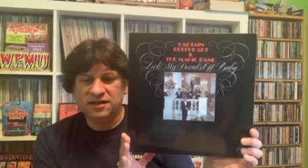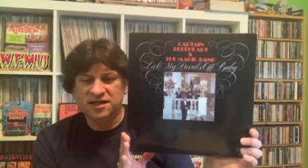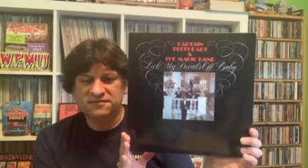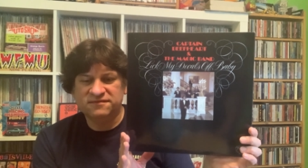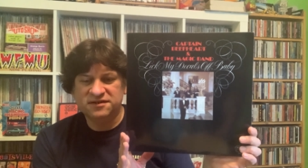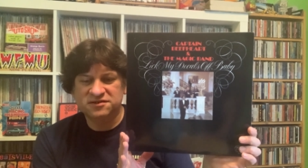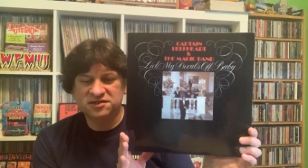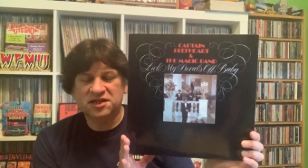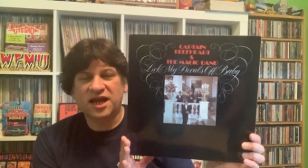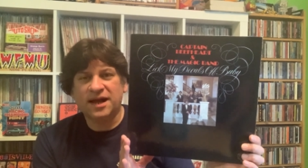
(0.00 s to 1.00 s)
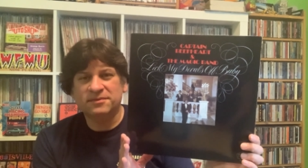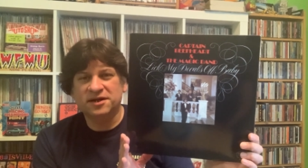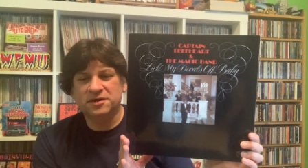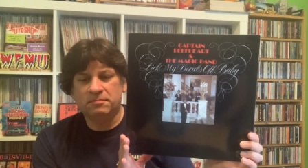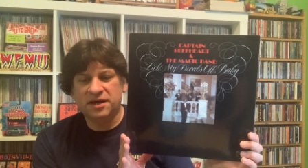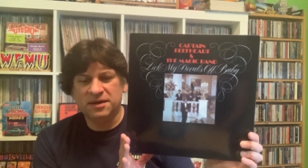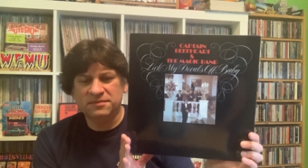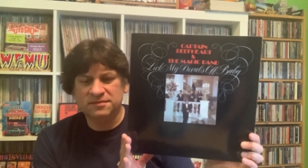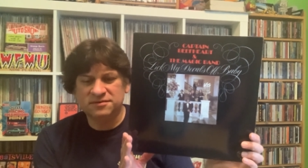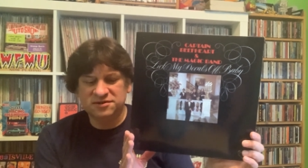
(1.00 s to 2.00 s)
features the captain and the band
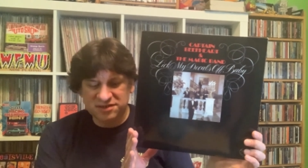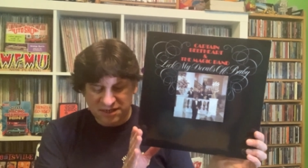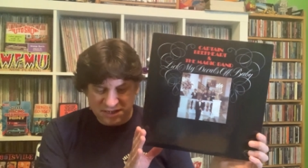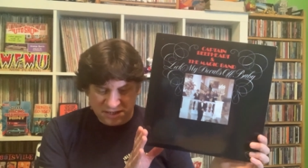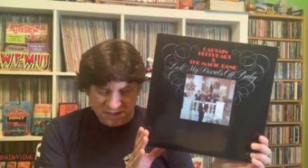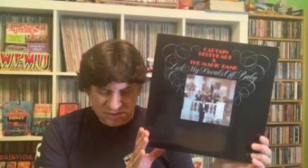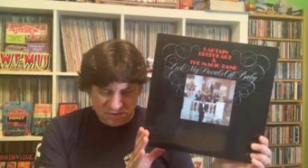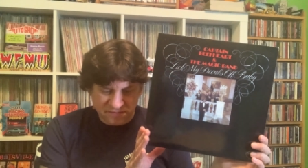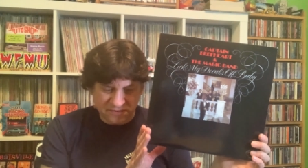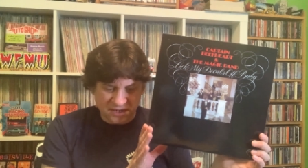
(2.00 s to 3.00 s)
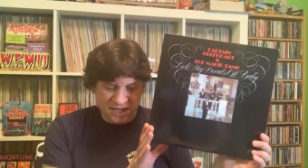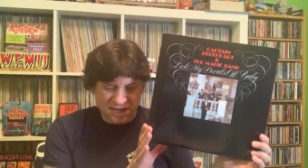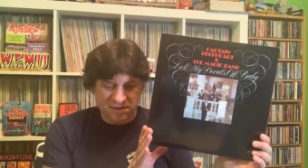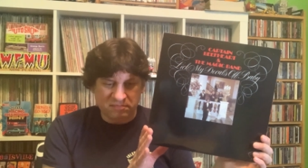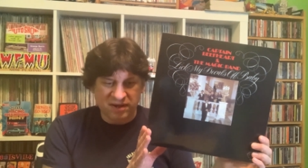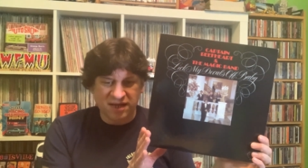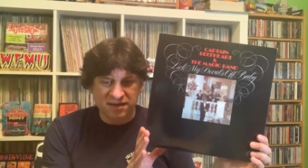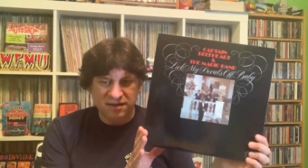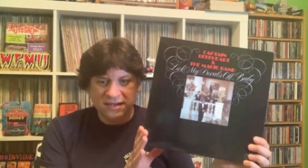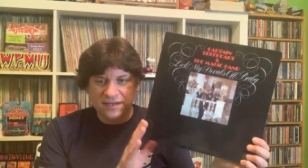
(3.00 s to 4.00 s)
members, and he kicks over a can of
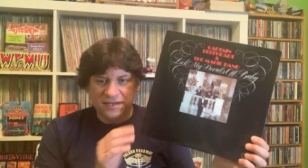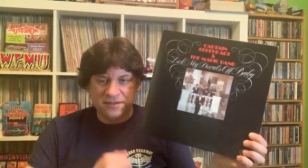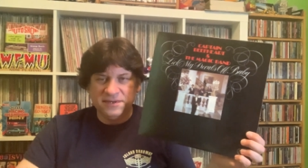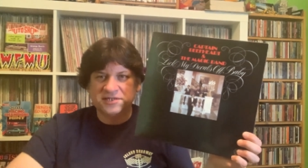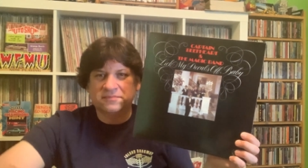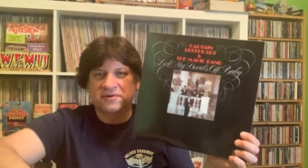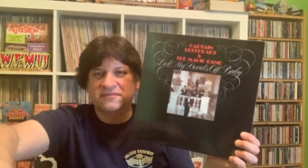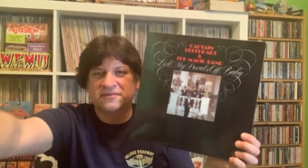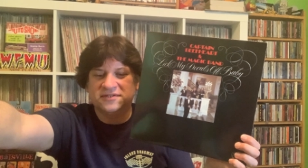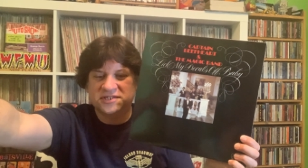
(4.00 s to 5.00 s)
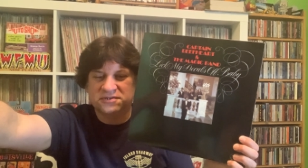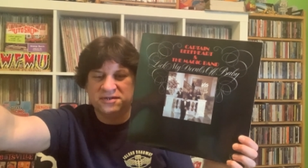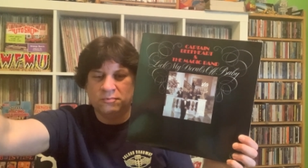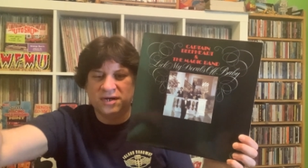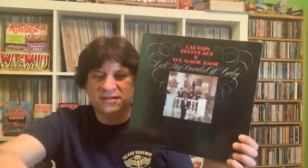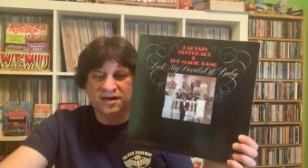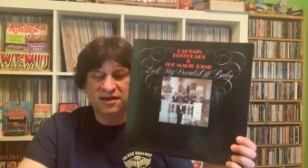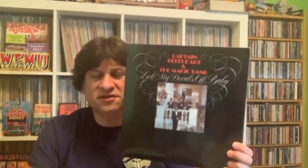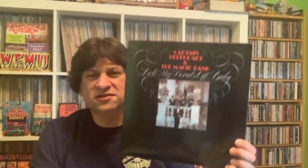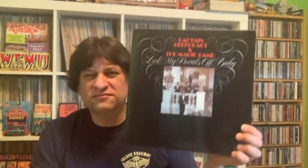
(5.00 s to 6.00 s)
paint and it makes a perfectly straight white line.
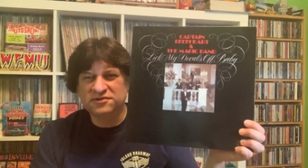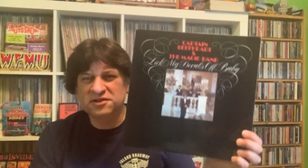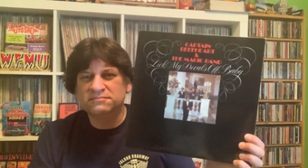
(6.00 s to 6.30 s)
Just a really